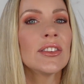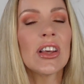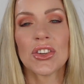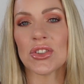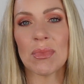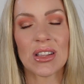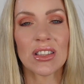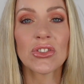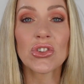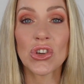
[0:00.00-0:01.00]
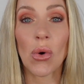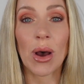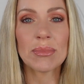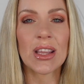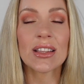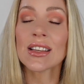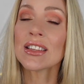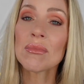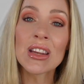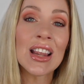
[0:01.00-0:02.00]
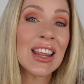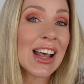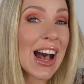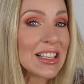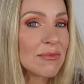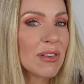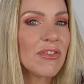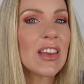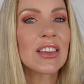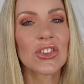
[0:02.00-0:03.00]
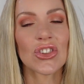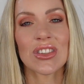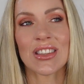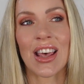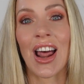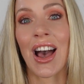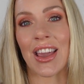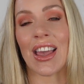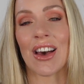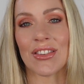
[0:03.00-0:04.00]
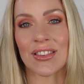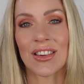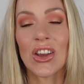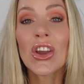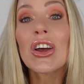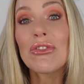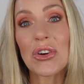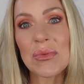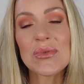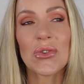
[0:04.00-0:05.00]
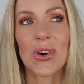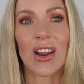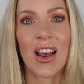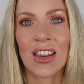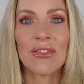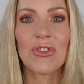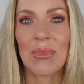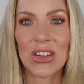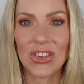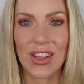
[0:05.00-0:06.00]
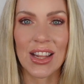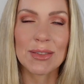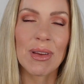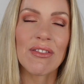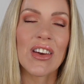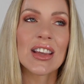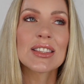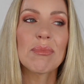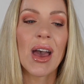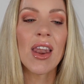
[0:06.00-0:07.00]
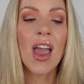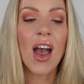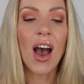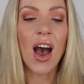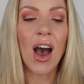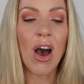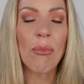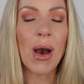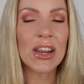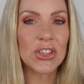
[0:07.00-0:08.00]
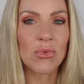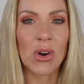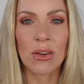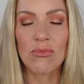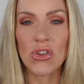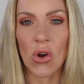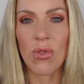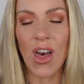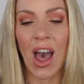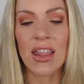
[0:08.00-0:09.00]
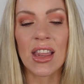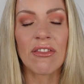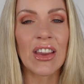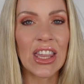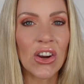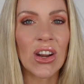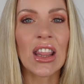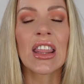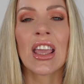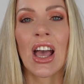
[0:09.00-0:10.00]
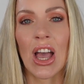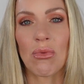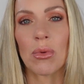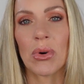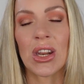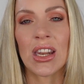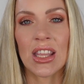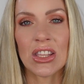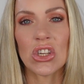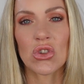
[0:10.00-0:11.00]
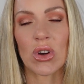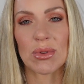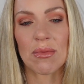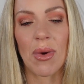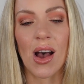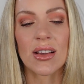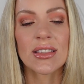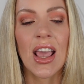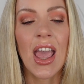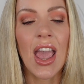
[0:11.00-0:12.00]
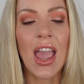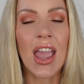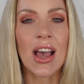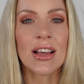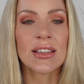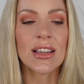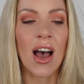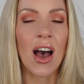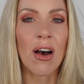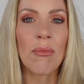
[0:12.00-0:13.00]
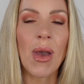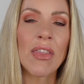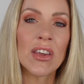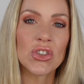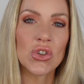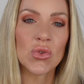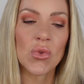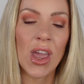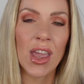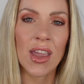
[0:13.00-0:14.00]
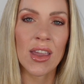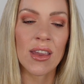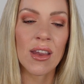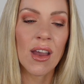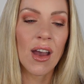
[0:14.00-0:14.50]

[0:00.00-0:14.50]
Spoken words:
that just means that there's no updates. Doesn't mean that it hasn't been fixed. It's just that I haven't confirmed or gotten information that it's been fixed. But I did want to note that if I hear anything, I will put it in the description box, and then do a